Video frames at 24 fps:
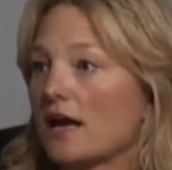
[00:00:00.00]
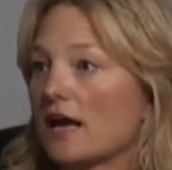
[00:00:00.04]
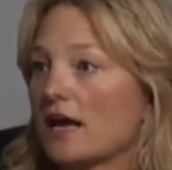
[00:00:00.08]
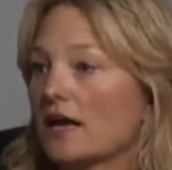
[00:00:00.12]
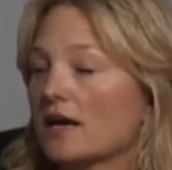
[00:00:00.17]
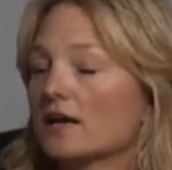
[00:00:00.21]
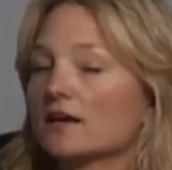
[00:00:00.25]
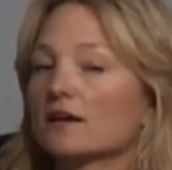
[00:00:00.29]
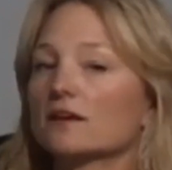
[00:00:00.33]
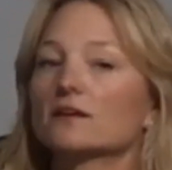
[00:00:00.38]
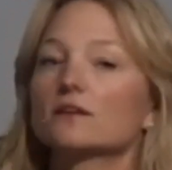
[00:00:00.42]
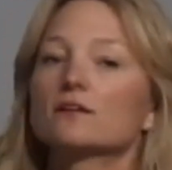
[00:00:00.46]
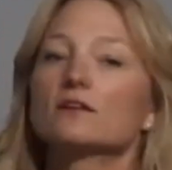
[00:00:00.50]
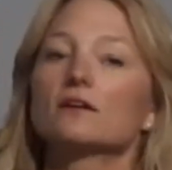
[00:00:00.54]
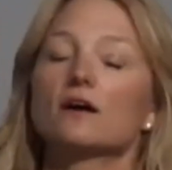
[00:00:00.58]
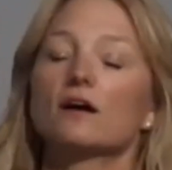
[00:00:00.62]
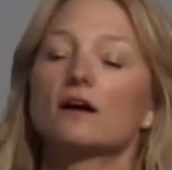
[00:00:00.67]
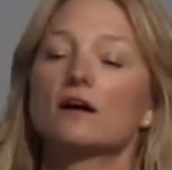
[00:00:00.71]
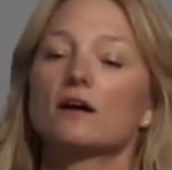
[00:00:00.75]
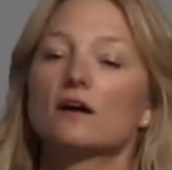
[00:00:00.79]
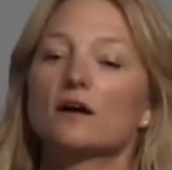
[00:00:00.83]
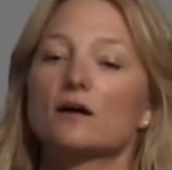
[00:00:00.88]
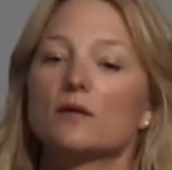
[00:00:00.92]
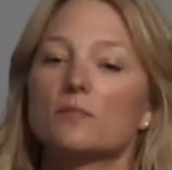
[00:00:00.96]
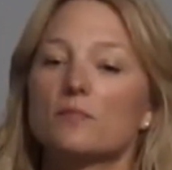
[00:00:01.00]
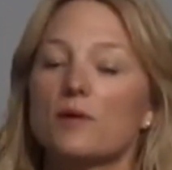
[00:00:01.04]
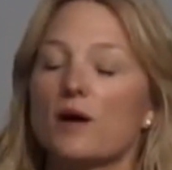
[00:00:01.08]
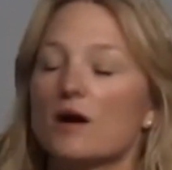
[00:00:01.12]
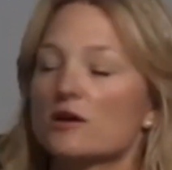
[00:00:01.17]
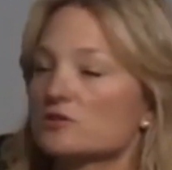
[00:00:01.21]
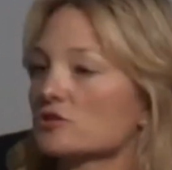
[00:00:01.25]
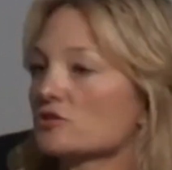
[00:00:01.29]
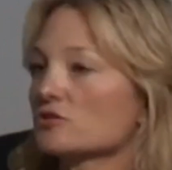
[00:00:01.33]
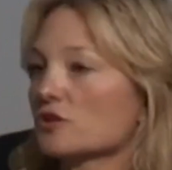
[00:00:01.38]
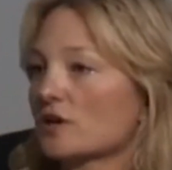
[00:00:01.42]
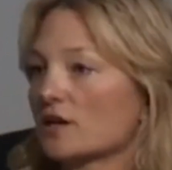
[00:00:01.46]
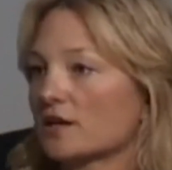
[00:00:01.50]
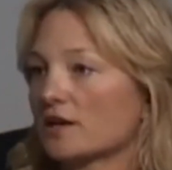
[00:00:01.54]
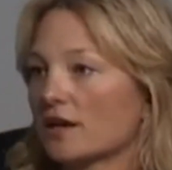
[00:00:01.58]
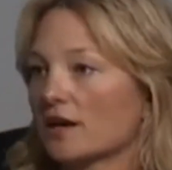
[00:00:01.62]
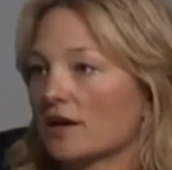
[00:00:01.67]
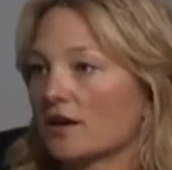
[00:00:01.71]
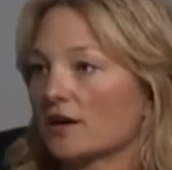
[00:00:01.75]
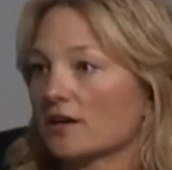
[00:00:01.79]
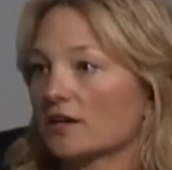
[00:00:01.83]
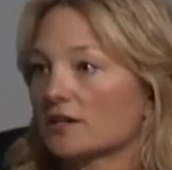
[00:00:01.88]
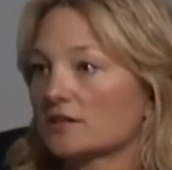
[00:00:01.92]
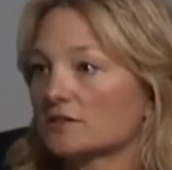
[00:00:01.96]
and um, Pontchartrain
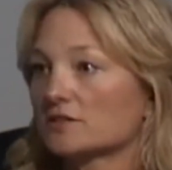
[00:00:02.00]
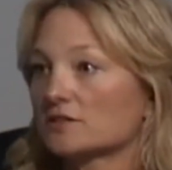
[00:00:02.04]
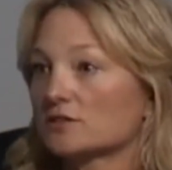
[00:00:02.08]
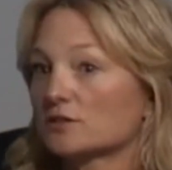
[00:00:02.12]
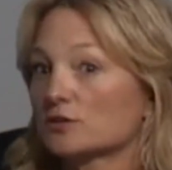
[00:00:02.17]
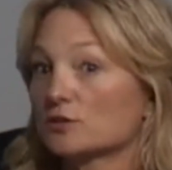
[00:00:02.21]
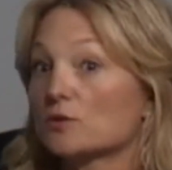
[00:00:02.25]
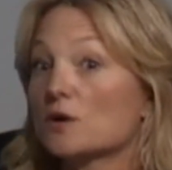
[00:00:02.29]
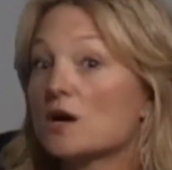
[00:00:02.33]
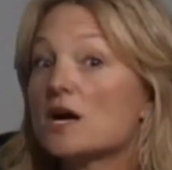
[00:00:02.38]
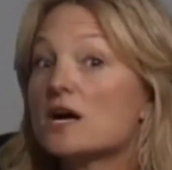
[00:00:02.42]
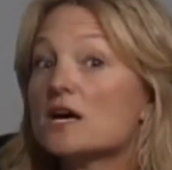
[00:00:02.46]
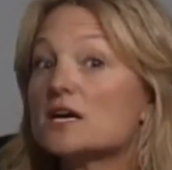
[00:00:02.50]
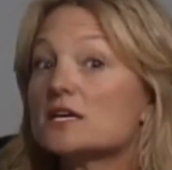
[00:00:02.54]
area to